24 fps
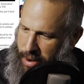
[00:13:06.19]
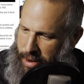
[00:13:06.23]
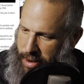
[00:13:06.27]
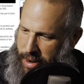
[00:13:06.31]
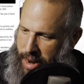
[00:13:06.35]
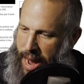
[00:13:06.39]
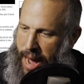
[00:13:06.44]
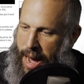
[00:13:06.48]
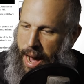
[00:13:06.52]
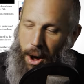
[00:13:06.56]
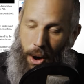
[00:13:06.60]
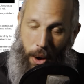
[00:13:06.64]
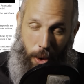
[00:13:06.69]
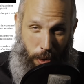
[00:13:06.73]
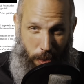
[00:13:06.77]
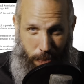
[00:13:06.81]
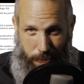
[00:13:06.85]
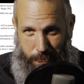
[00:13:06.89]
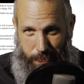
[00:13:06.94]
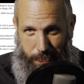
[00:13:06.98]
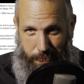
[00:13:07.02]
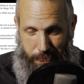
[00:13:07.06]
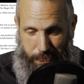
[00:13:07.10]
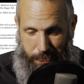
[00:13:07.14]
Now,
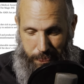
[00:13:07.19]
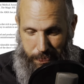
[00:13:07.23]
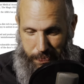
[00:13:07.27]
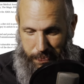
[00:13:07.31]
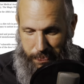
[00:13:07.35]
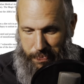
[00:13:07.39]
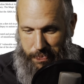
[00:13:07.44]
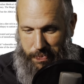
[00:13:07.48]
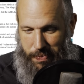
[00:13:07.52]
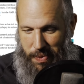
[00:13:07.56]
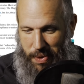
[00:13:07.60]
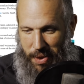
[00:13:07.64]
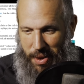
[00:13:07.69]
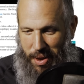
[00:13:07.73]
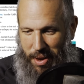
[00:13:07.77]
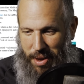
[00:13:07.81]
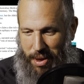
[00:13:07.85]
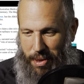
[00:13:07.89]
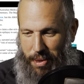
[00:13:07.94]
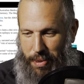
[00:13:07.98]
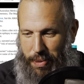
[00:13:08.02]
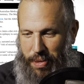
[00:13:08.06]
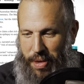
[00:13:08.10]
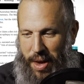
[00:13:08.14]

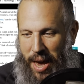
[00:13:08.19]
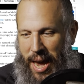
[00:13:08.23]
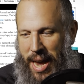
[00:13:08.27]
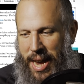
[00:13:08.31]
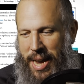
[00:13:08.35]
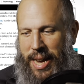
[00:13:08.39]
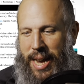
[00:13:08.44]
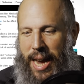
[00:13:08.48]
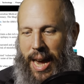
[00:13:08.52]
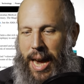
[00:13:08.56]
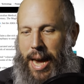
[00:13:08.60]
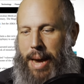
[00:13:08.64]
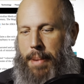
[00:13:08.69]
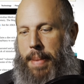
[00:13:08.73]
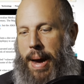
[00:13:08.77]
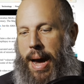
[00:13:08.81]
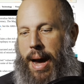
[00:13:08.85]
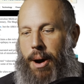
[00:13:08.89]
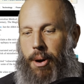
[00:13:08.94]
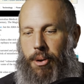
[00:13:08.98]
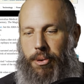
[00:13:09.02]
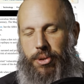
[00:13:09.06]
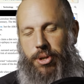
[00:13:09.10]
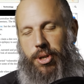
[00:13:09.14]
they came
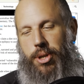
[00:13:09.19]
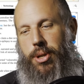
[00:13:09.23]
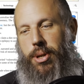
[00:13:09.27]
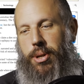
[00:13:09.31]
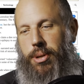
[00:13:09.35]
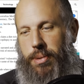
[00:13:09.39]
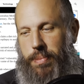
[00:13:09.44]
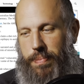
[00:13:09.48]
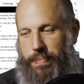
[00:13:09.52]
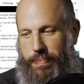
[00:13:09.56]
out